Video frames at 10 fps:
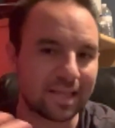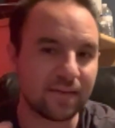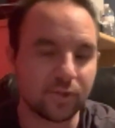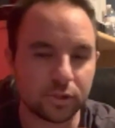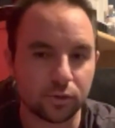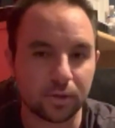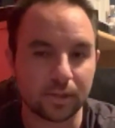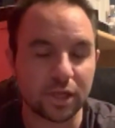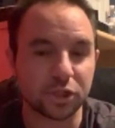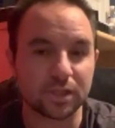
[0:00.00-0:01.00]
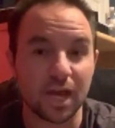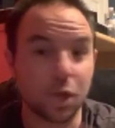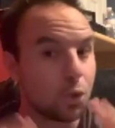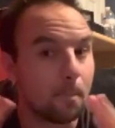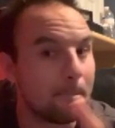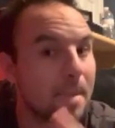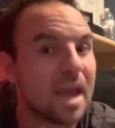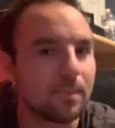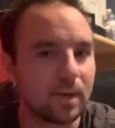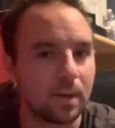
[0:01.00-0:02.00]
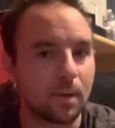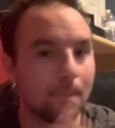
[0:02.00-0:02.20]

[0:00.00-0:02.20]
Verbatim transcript: leaving circulations and you maybe,